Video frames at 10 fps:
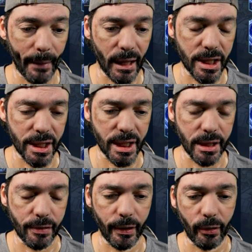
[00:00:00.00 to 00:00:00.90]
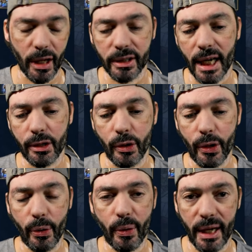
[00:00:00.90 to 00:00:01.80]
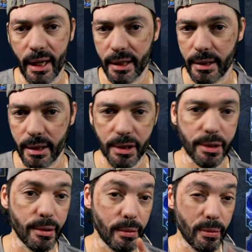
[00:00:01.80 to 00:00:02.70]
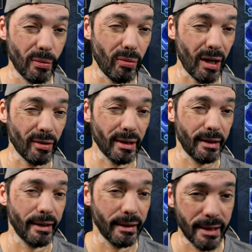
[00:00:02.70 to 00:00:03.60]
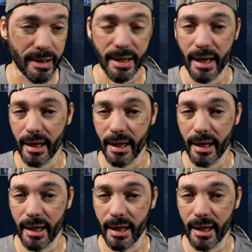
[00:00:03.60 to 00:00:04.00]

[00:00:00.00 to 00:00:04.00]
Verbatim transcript: I just need to figure out, I know I had an issue while clearing this,